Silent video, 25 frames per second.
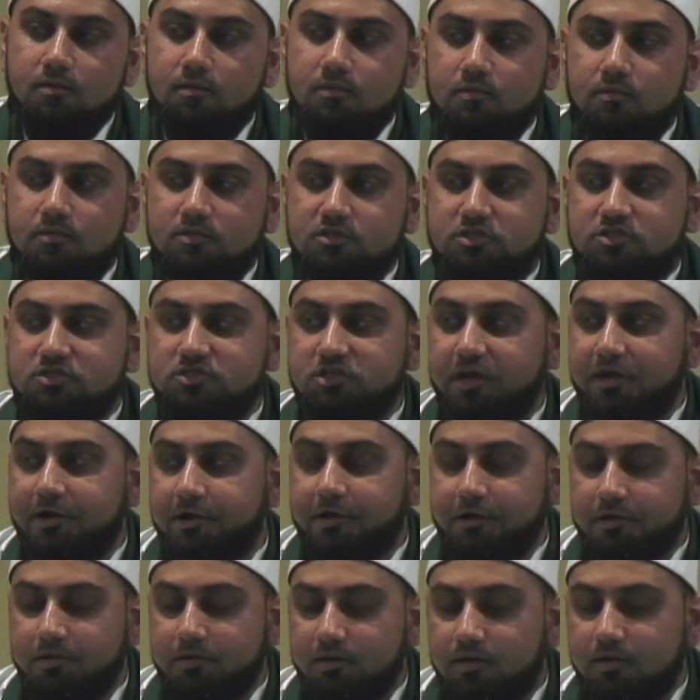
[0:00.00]

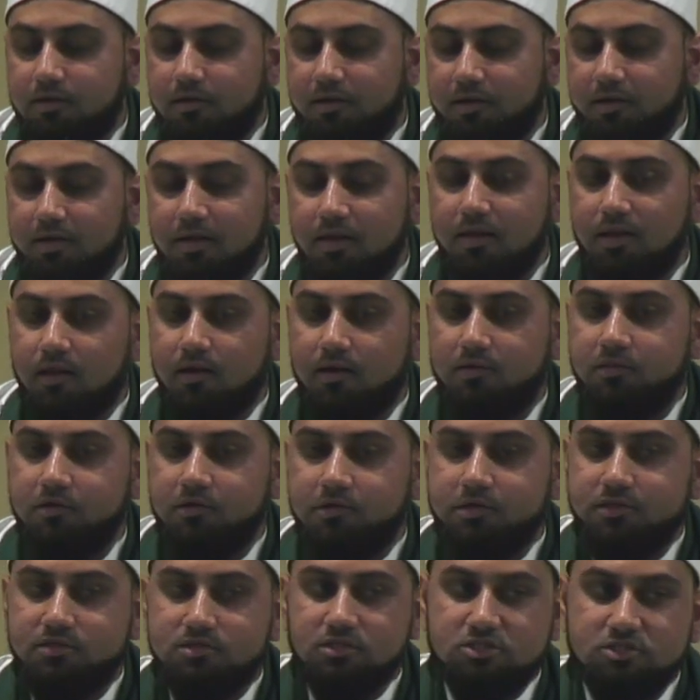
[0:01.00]
shared illah,
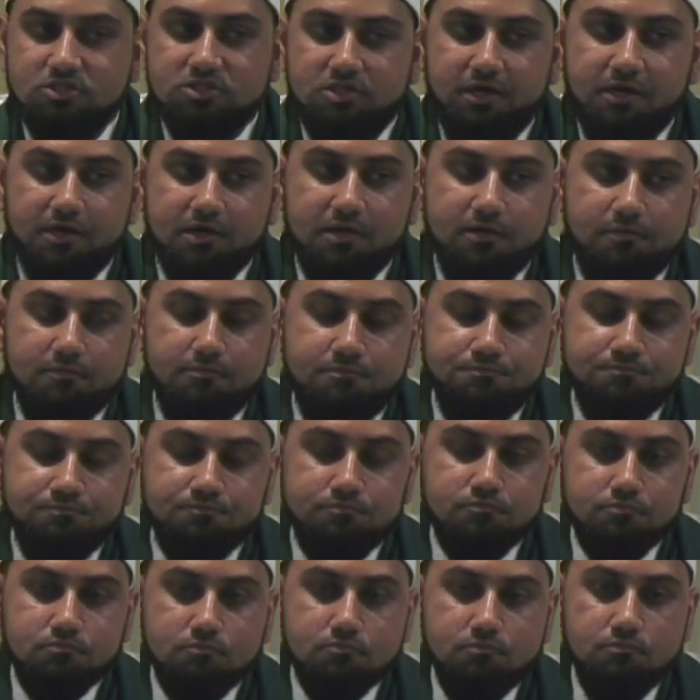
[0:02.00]
there is a shared
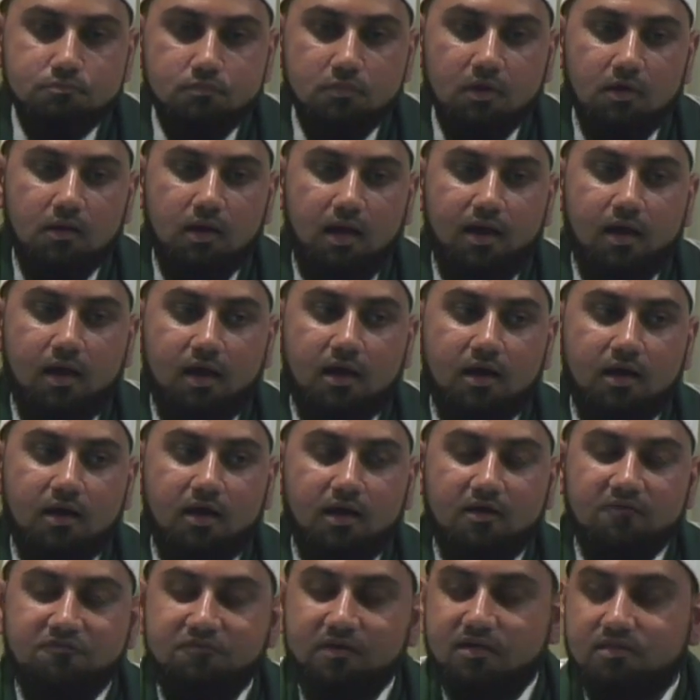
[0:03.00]
uh,
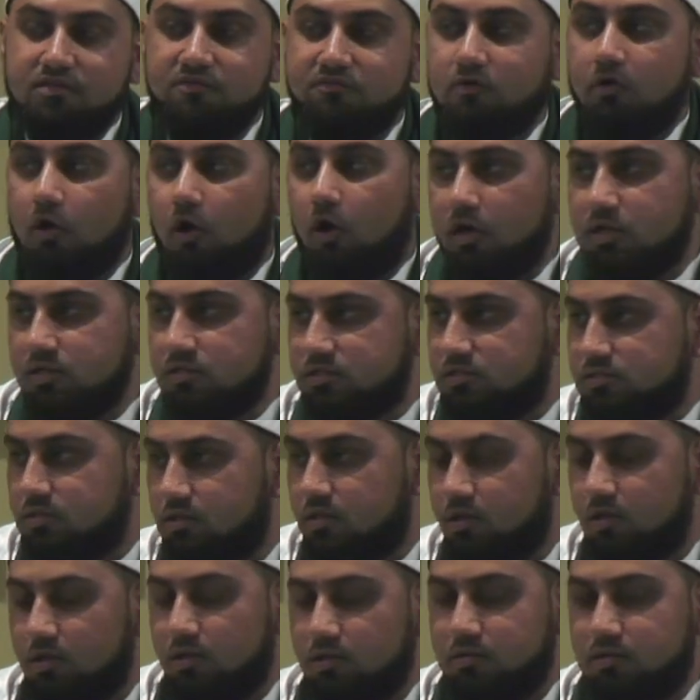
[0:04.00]
effective cause
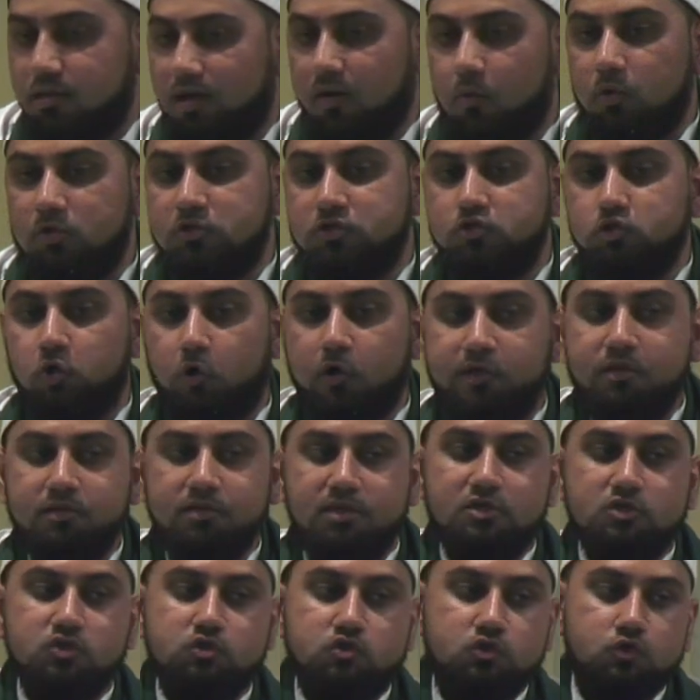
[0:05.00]
that will join
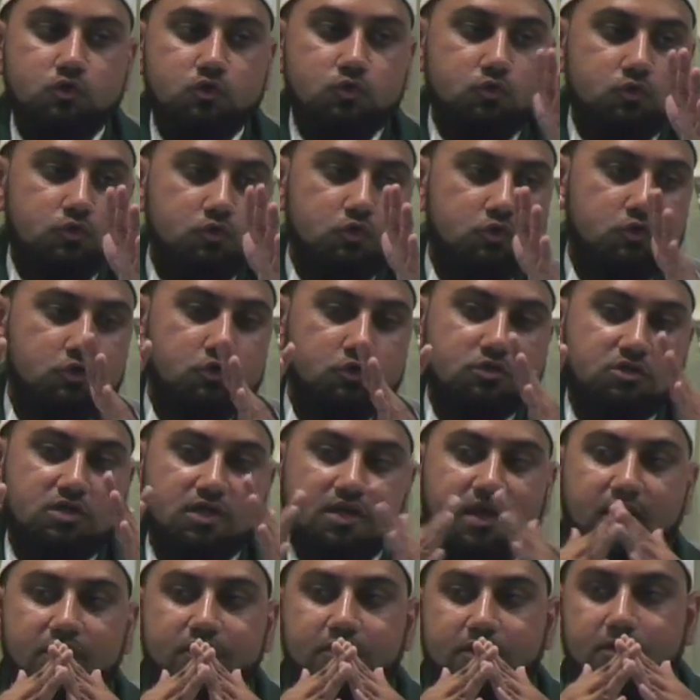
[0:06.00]
these two
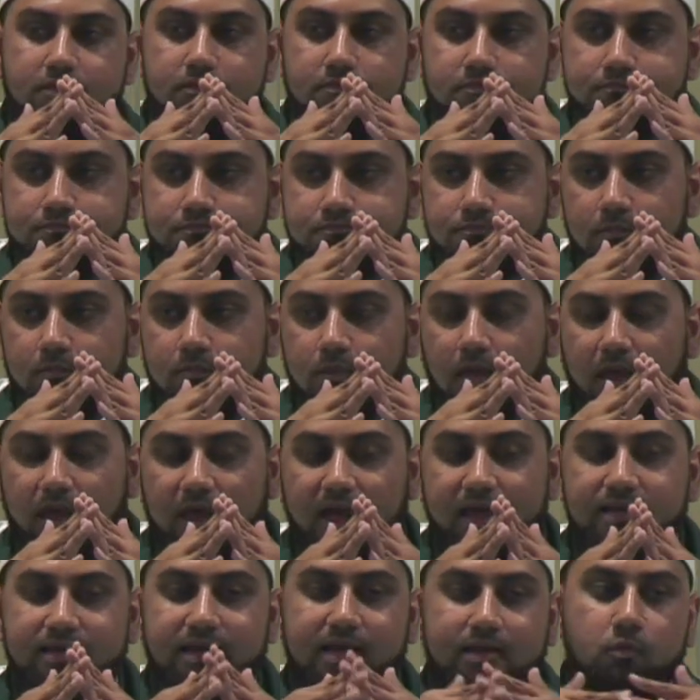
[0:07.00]
together
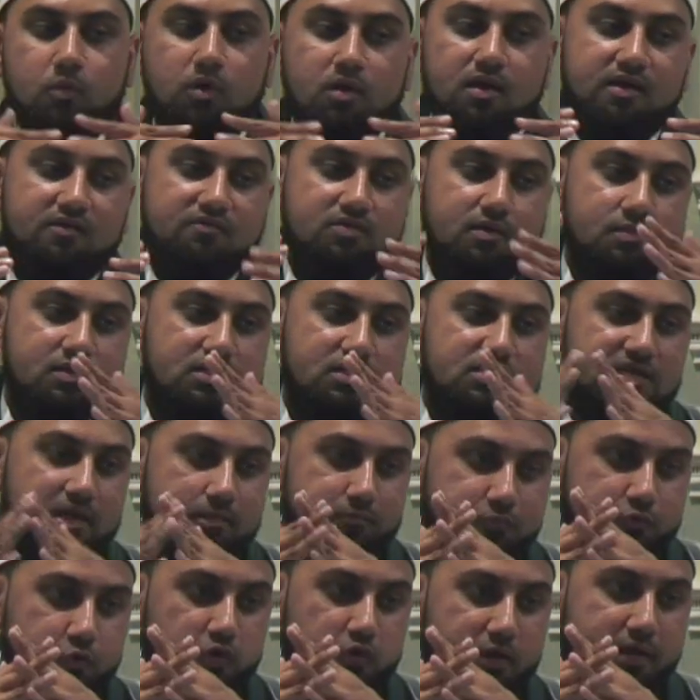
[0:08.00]
and then will give them the
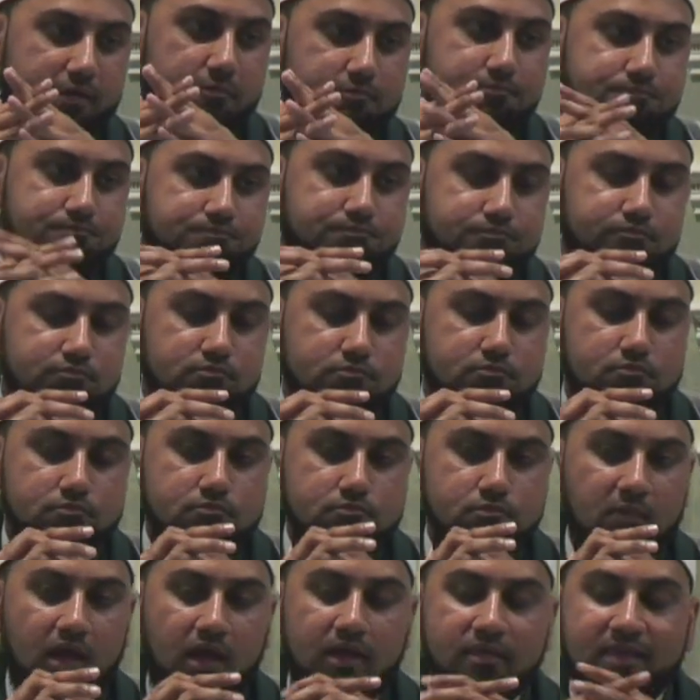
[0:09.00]
same ruling.
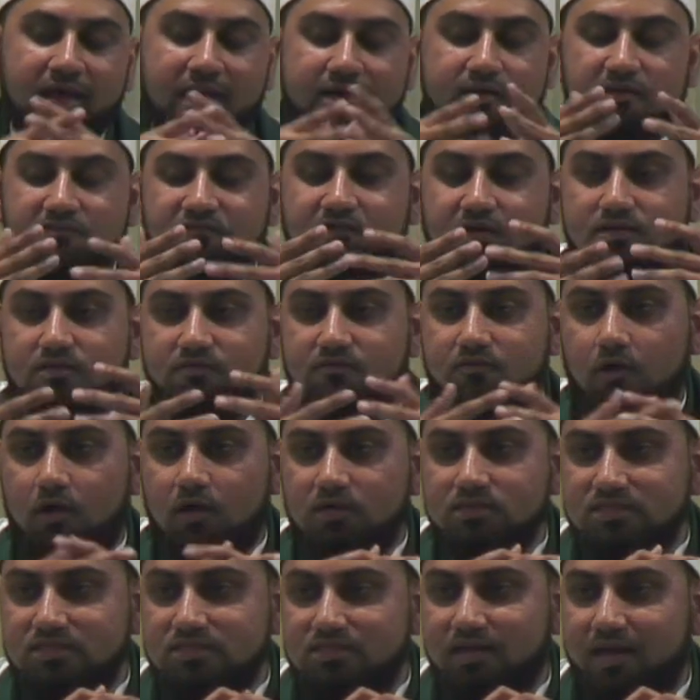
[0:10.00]
And that effective
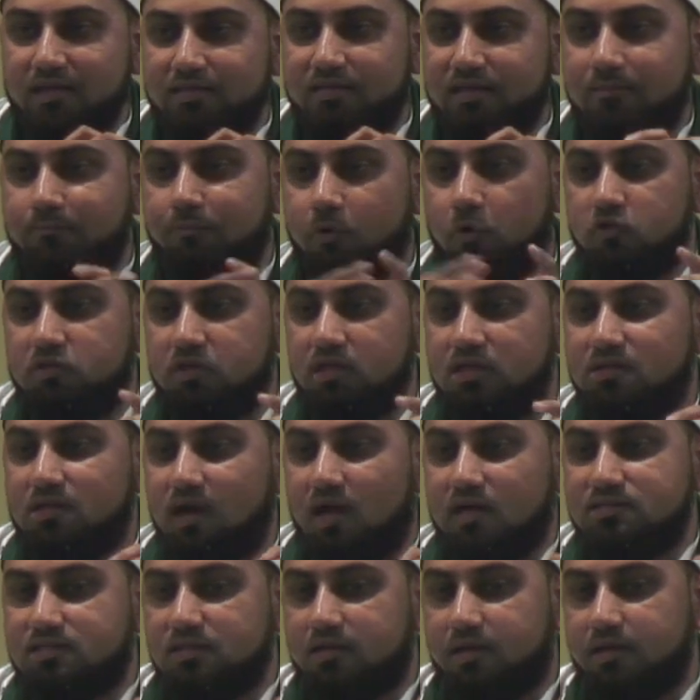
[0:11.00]
cause is that they both
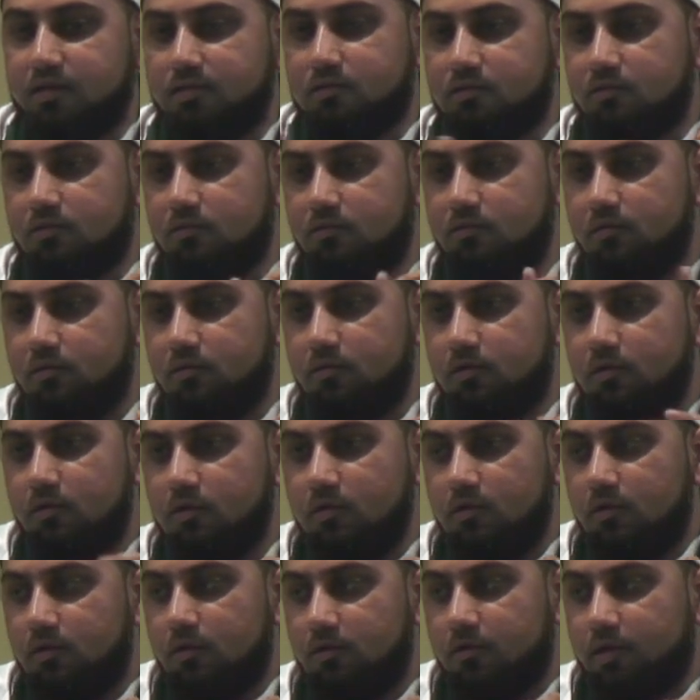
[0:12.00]
intoxicate.
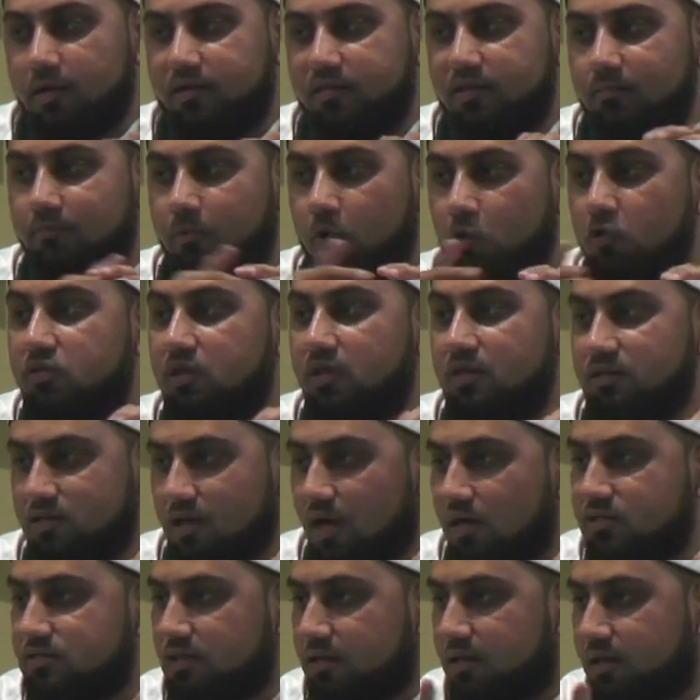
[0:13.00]
Right? They both
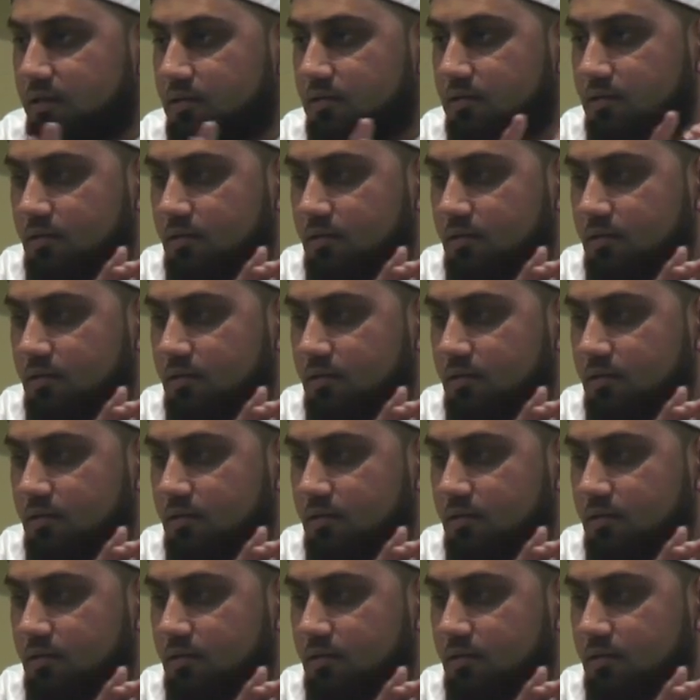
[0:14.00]
intoxicate.